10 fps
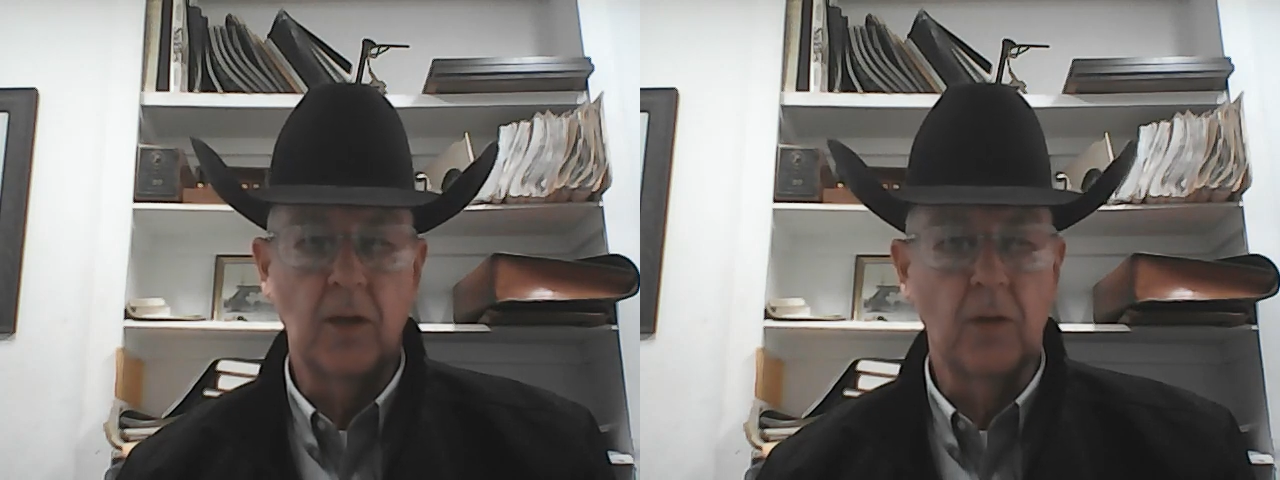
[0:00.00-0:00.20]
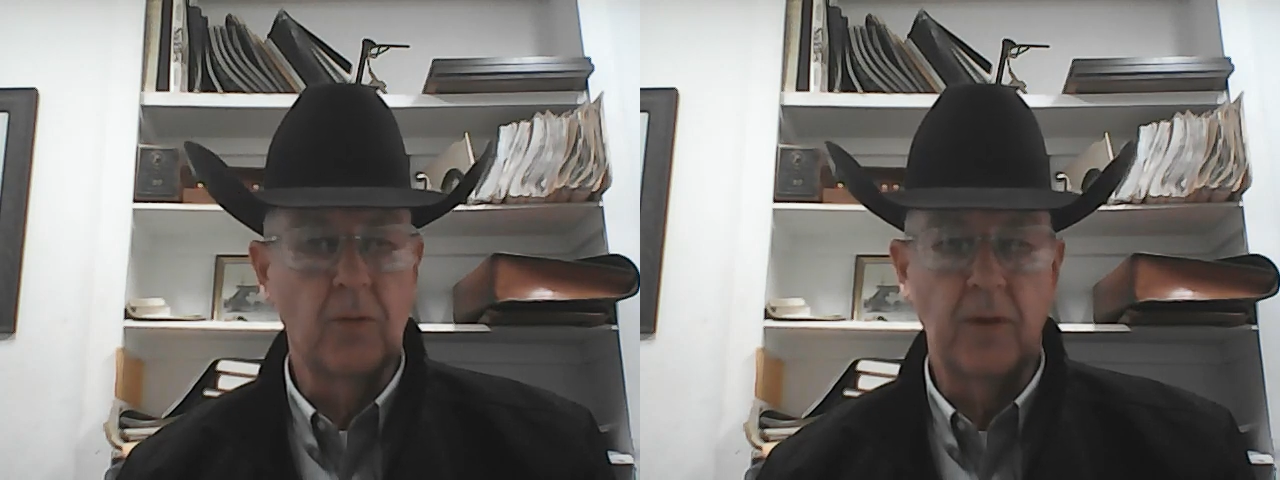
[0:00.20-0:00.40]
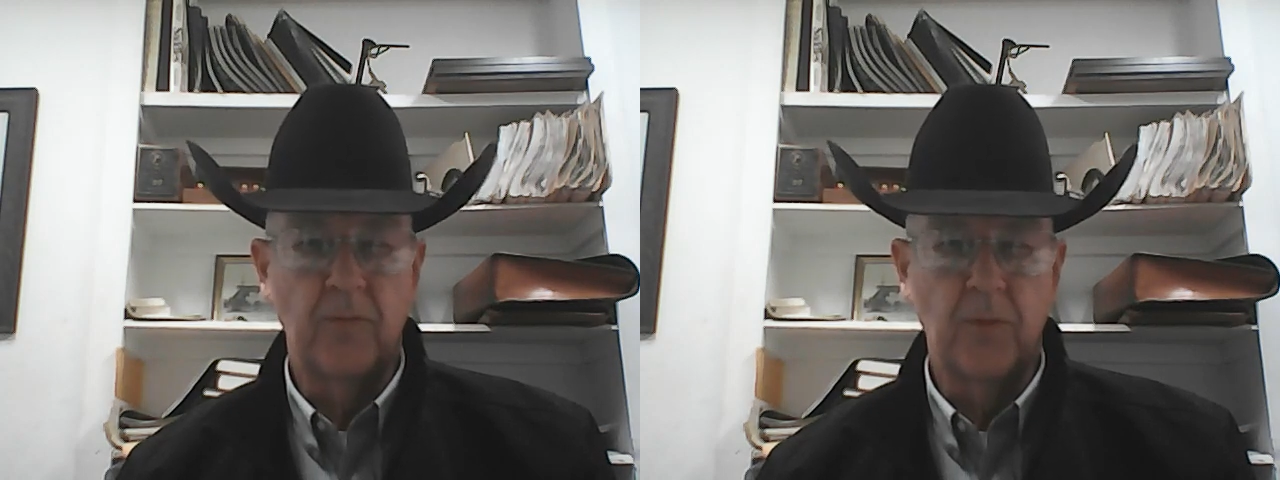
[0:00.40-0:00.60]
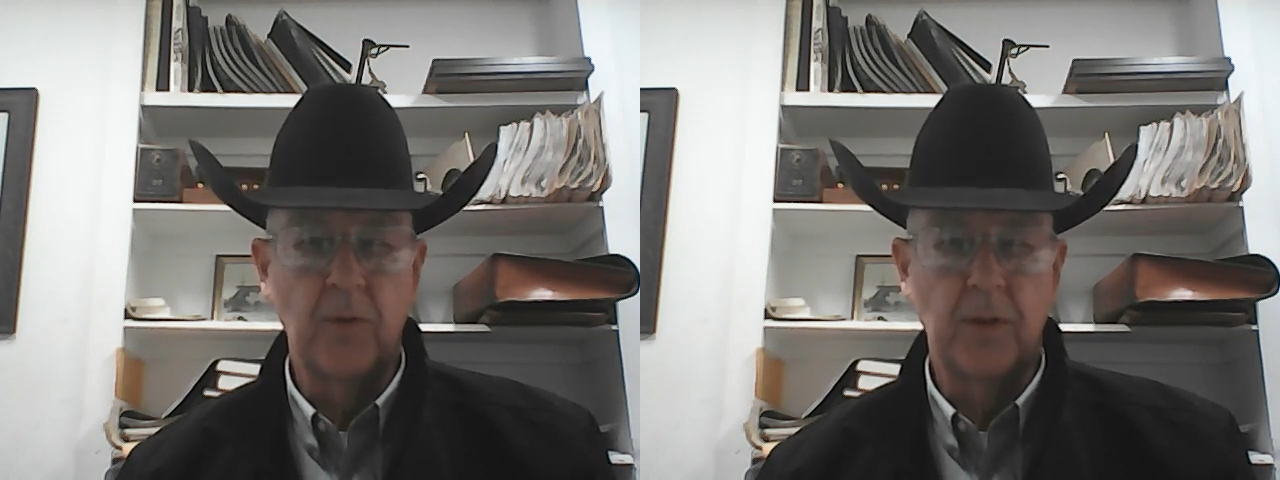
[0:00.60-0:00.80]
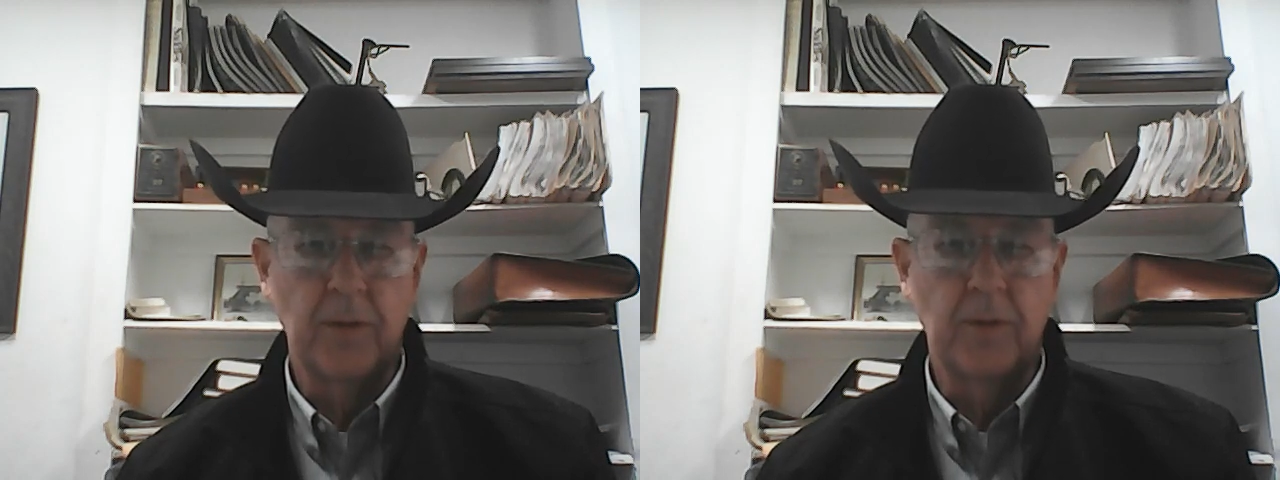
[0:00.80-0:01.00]
glory
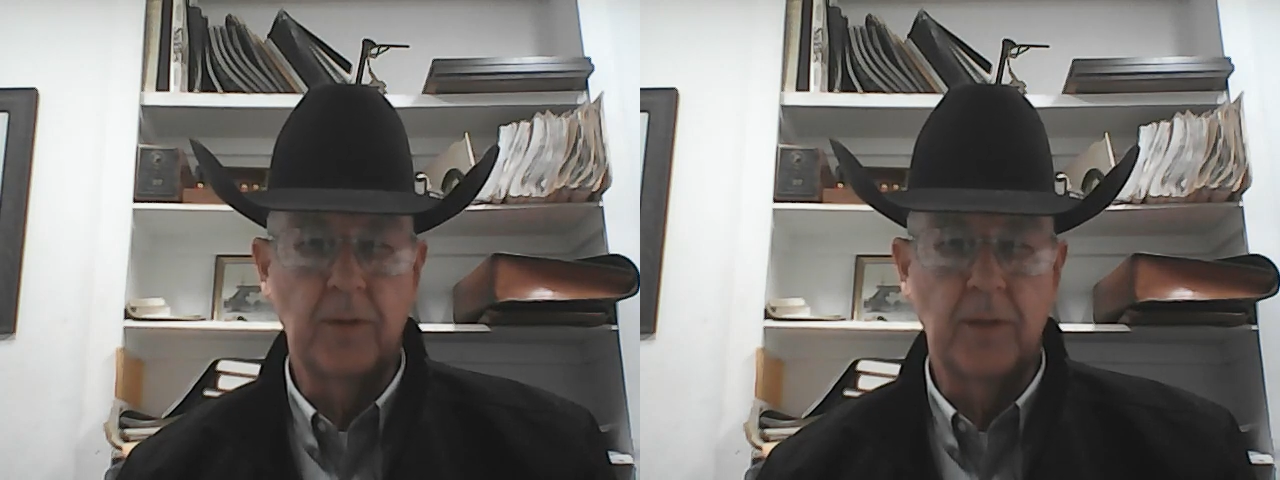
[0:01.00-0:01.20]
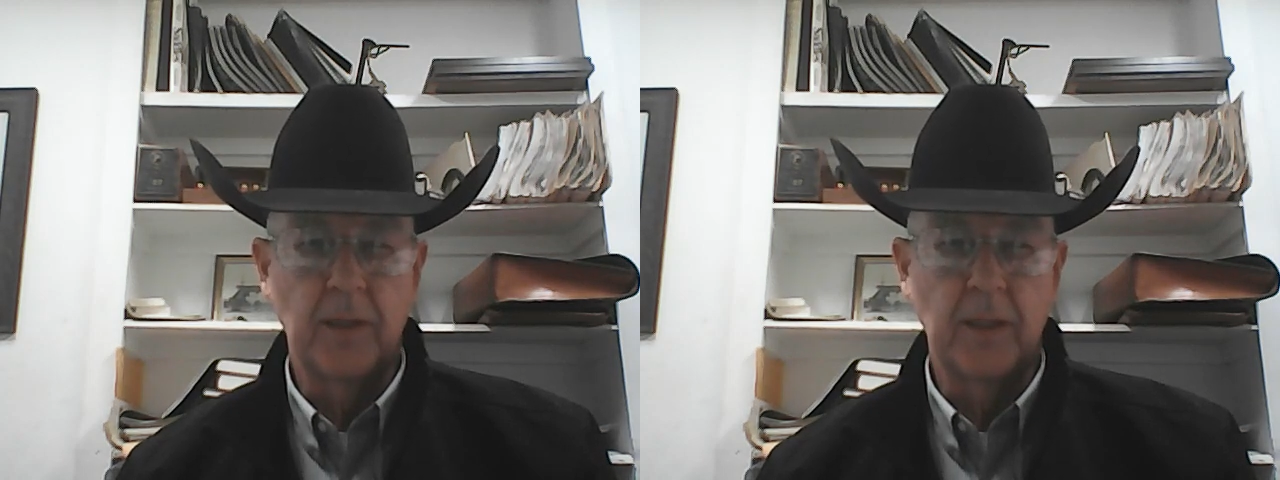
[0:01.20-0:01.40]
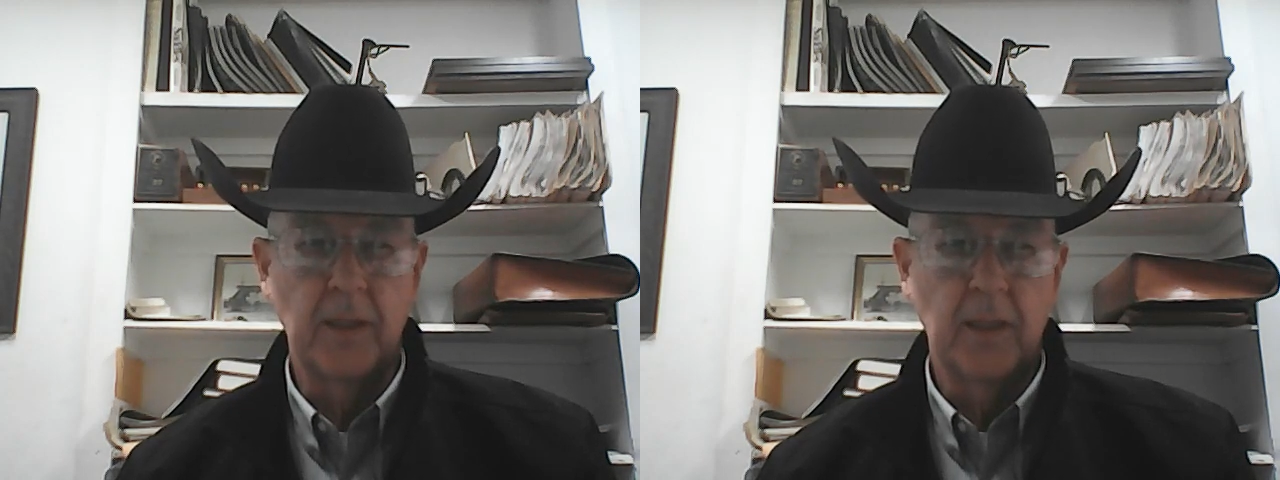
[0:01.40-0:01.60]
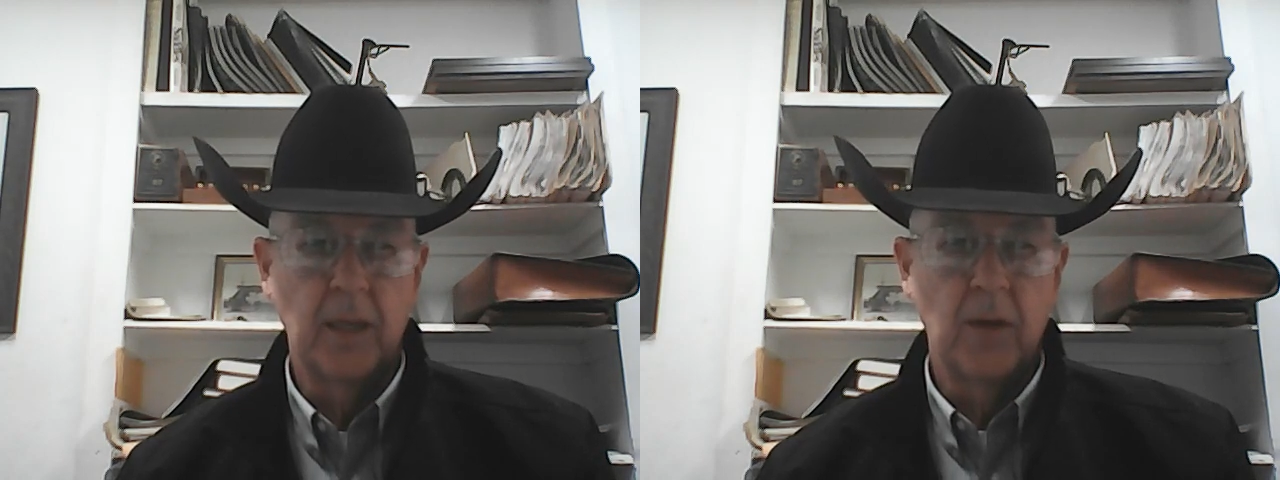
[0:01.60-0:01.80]
for eternity,